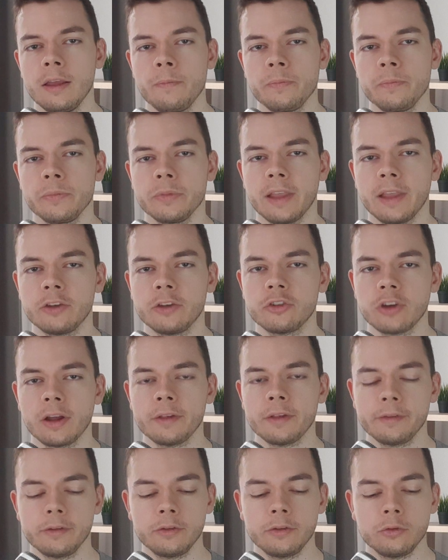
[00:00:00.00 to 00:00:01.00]
they
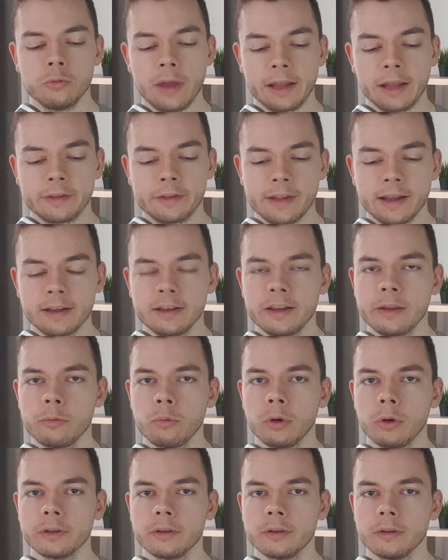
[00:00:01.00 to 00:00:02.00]
just do exactly
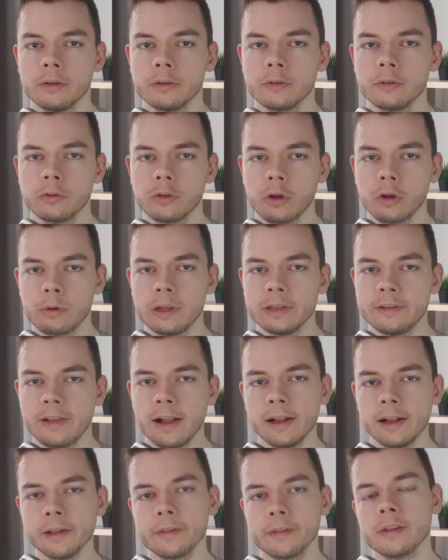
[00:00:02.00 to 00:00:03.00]
what the tutorial
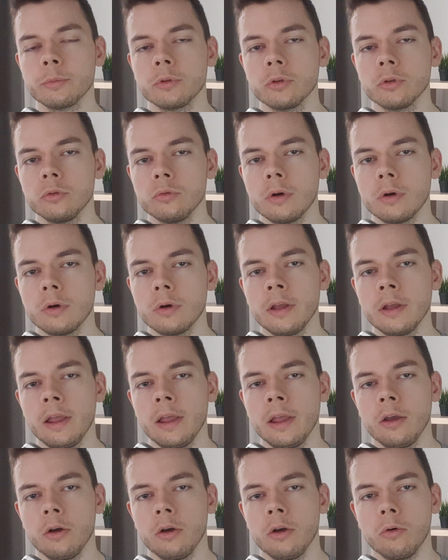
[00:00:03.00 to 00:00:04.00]
tells them to do,
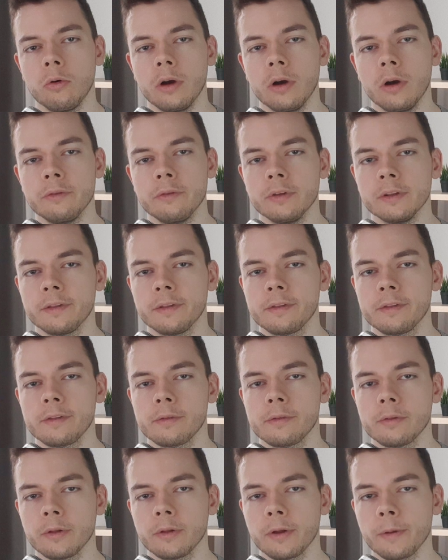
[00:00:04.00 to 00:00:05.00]
or if it's
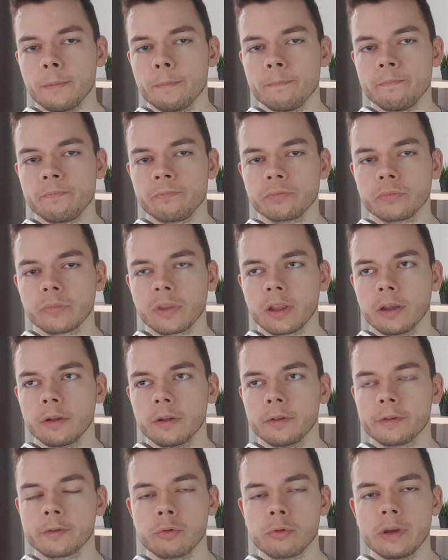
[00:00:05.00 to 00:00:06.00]
um, a
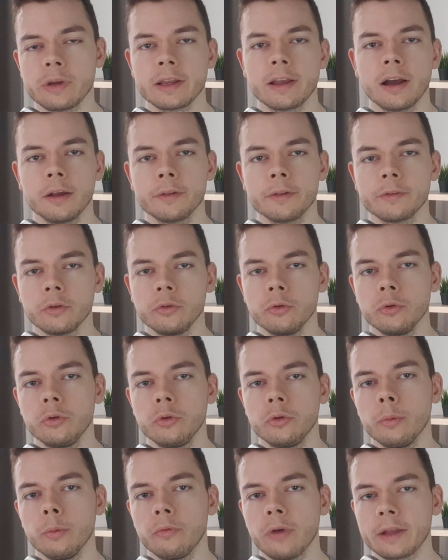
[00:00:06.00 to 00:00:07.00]
screencast on
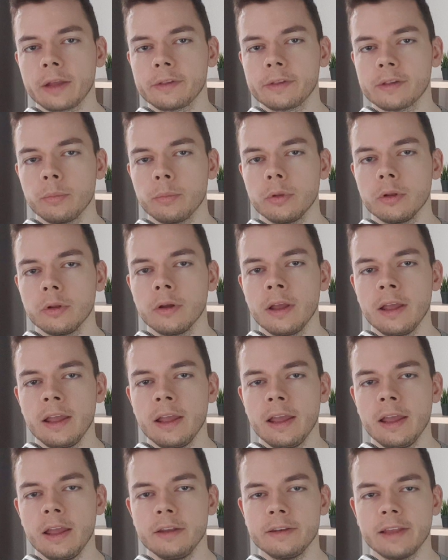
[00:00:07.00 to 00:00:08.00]
YouTube, for example,
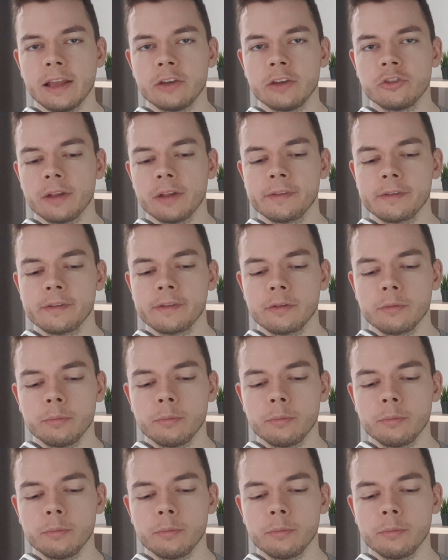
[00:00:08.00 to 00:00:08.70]
they just